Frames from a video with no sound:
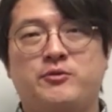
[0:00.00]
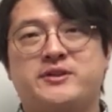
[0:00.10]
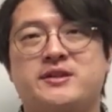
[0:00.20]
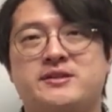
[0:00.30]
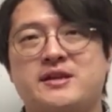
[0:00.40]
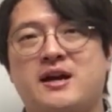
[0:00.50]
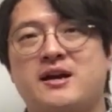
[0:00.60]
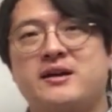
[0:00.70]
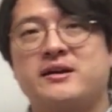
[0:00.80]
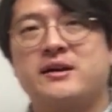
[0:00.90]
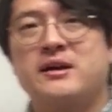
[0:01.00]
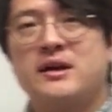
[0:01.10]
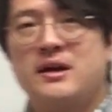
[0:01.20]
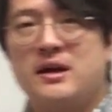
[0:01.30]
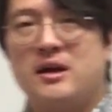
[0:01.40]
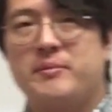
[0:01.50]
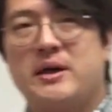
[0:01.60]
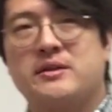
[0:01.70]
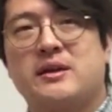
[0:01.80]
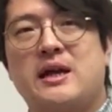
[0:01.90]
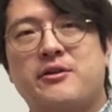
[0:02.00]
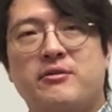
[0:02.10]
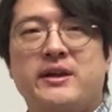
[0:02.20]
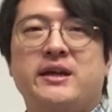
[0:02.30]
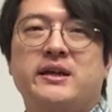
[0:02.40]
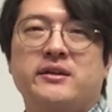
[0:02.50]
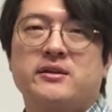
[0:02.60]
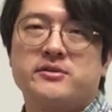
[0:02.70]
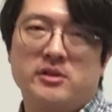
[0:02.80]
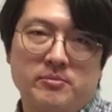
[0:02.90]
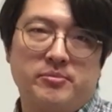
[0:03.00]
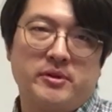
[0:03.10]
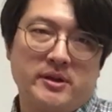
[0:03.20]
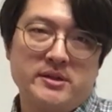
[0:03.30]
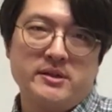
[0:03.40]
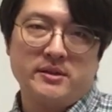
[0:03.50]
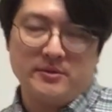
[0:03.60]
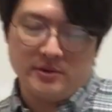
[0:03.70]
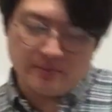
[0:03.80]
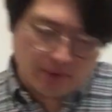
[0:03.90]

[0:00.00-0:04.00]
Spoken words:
which is our about calculating the surplus from the